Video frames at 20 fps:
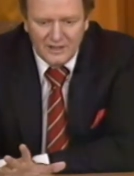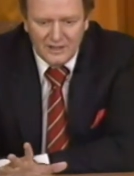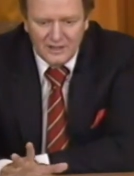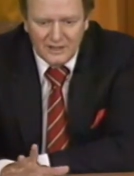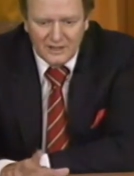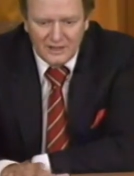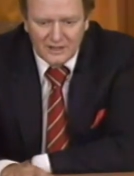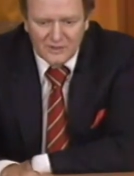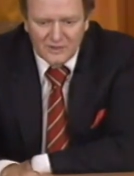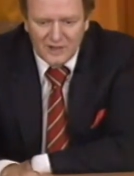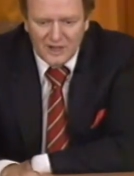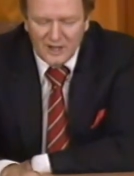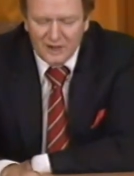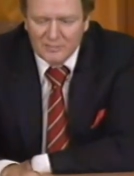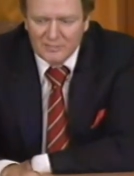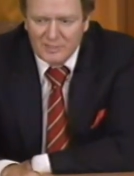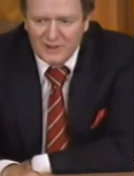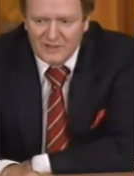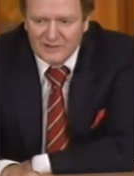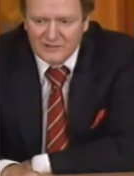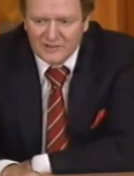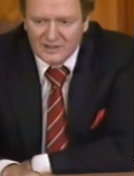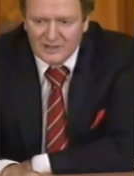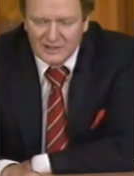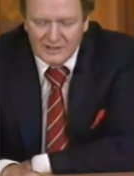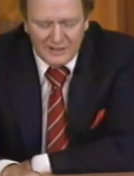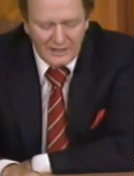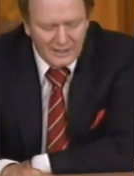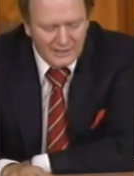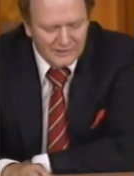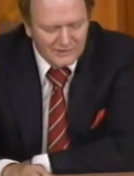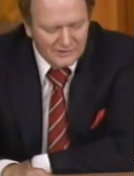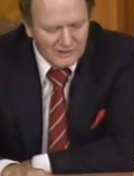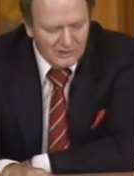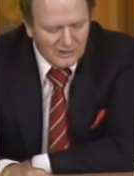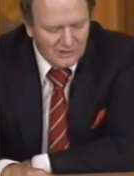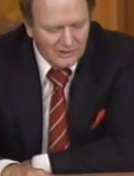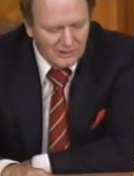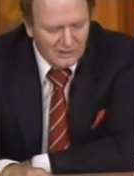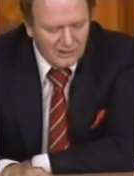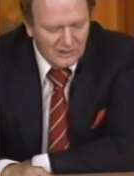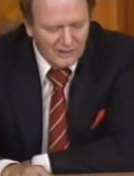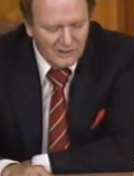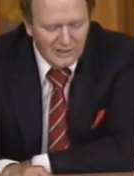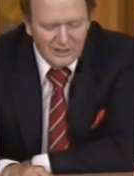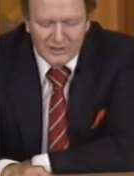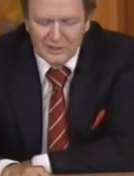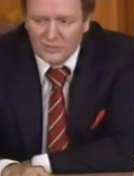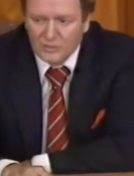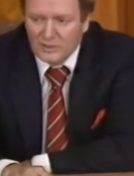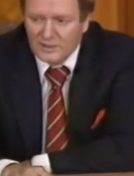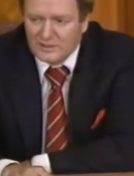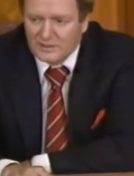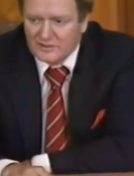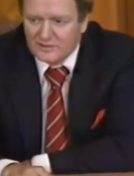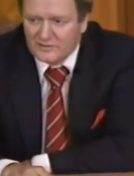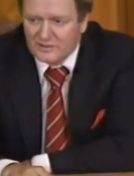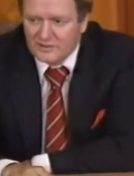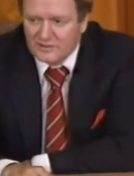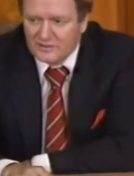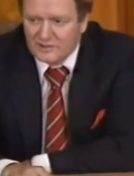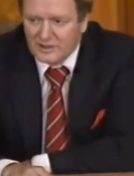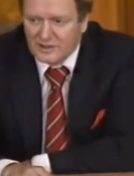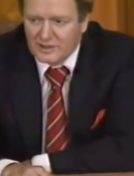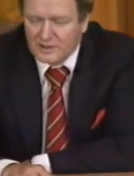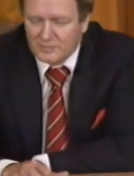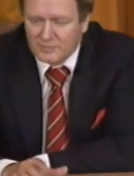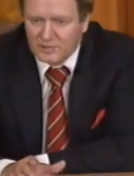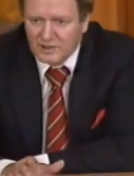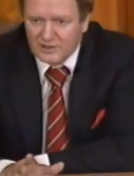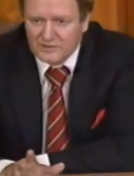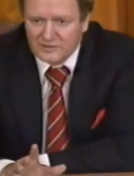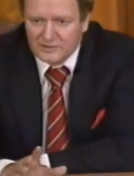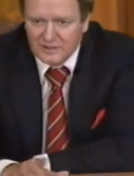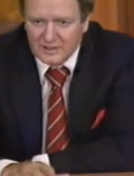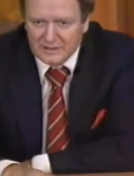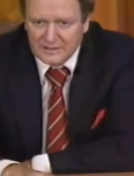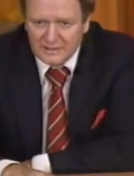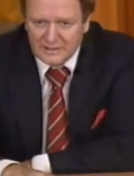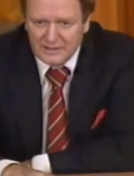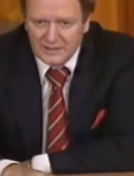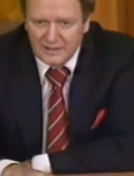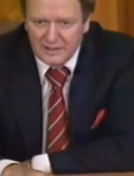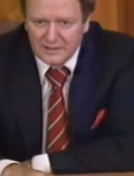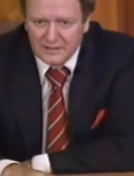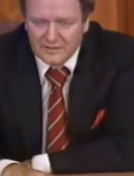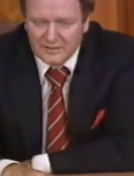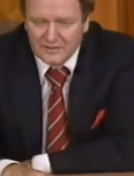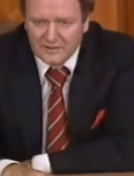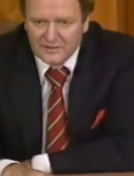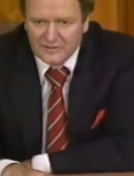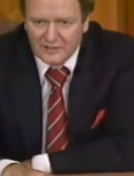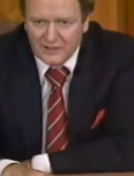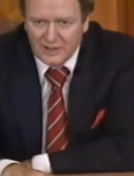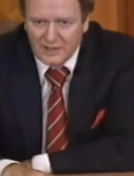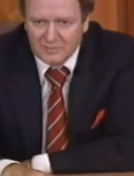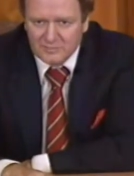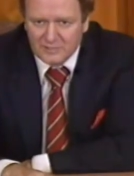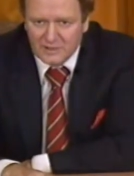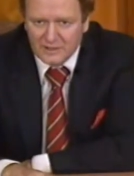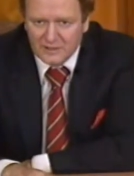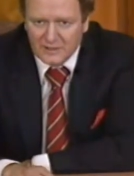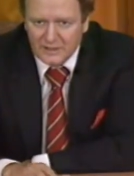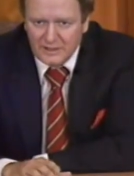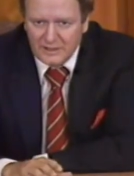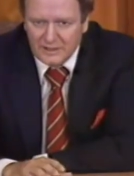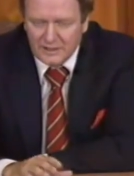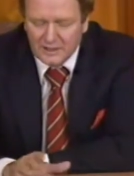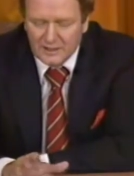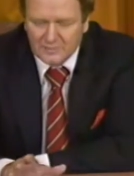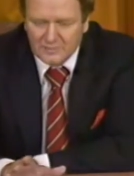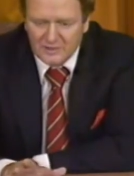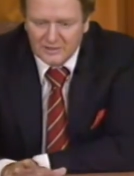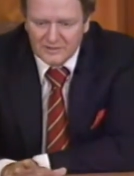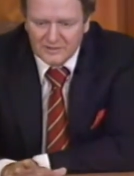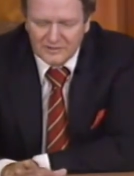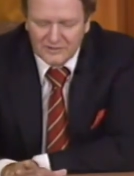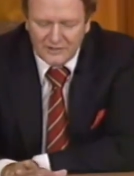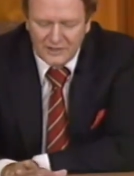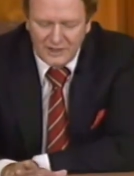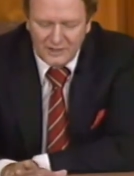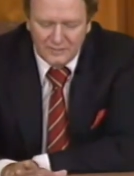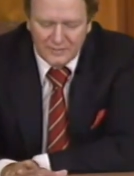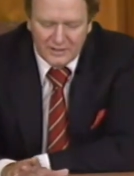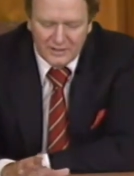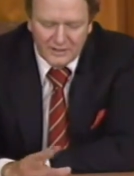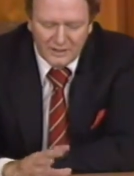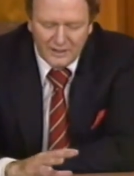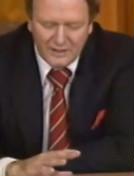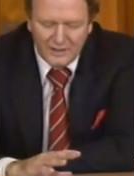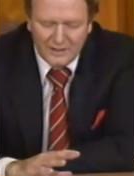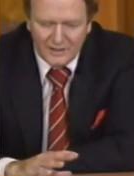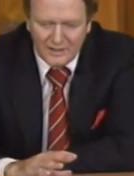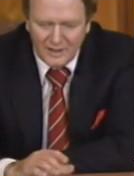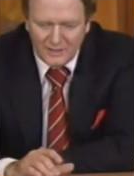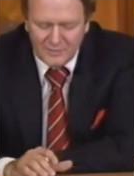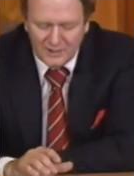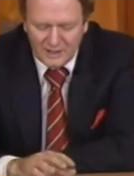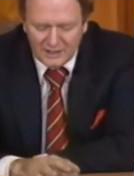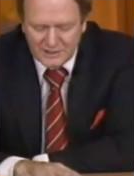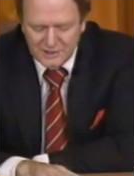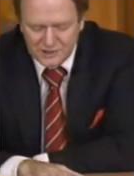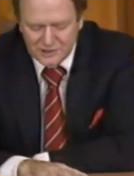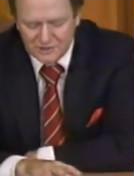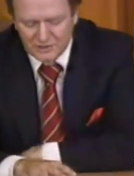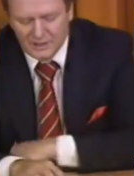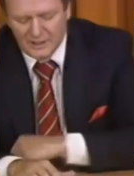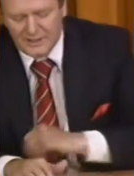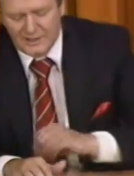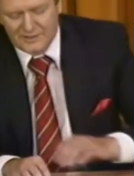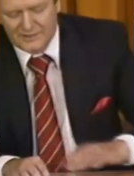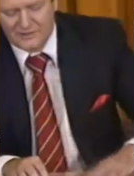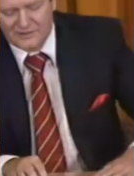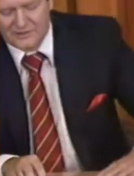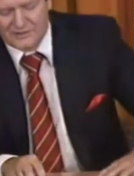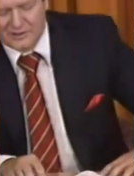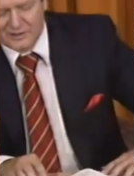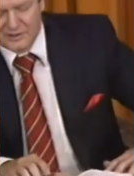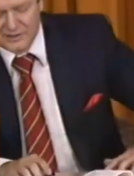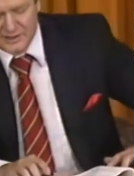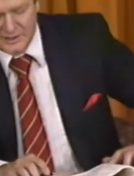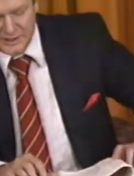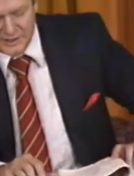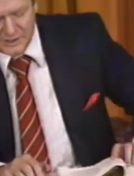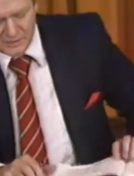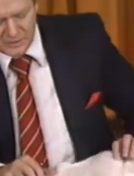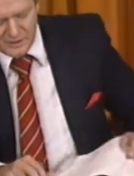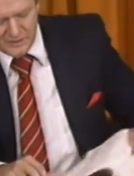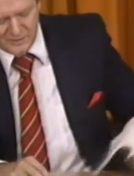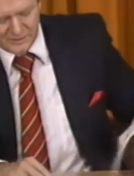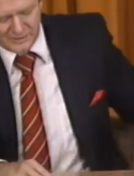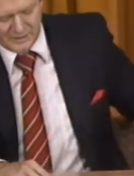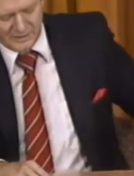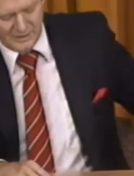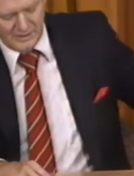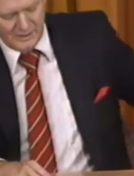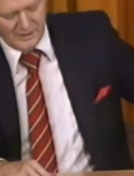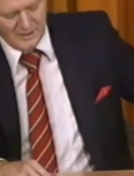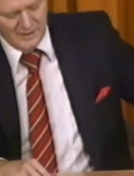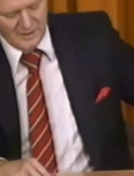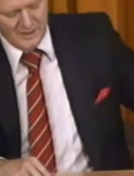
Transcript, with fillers: uh, Crown basically has to call all the witnesses that are present at the taking of the statement or leading up to the statement I'm not sure I necessarily agree with the